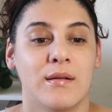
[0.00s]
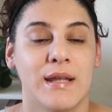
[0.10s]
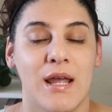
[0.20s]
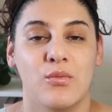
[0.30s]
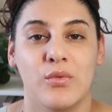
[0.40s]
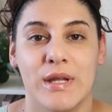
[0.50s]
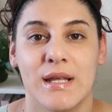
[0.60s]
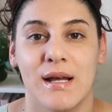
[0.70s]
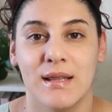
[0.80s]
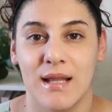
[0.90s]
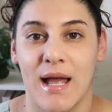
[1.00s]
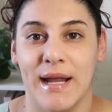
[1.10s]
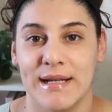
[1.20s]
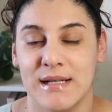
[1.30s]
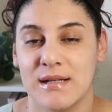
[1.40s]
can we
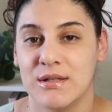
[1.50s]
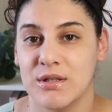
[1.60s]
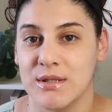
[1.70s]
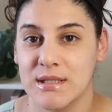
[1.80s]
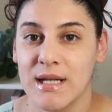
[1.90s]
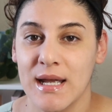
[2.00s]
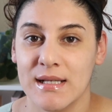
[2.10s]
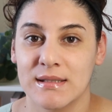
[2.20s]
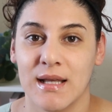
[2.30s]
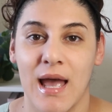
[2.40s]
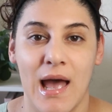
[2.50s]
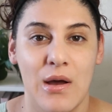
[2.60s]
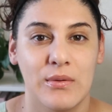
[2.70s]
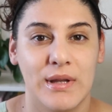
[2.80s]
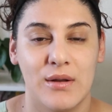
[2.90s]
align to the task.
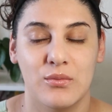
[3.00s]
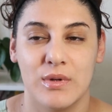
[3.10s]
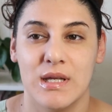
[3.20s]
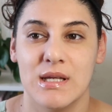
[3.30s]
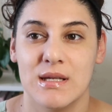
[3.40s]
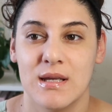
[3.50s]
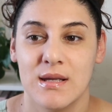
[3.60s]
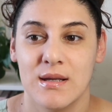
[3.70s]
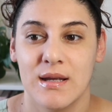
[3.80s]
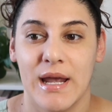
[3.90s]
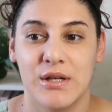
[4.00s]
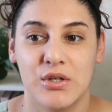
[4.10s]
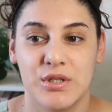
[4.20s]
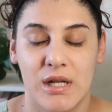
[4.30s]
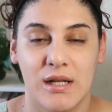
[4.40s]
How can we
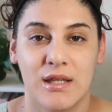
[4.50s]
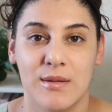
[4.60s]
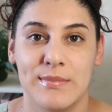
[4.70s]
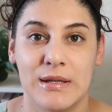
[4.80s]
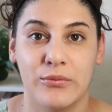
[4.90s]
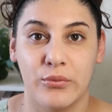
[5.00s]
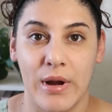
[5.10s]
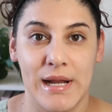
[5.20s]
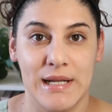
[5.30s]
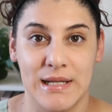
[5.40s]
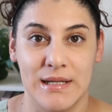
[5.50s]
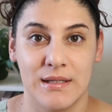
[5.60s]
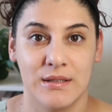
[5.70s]
energetically be ready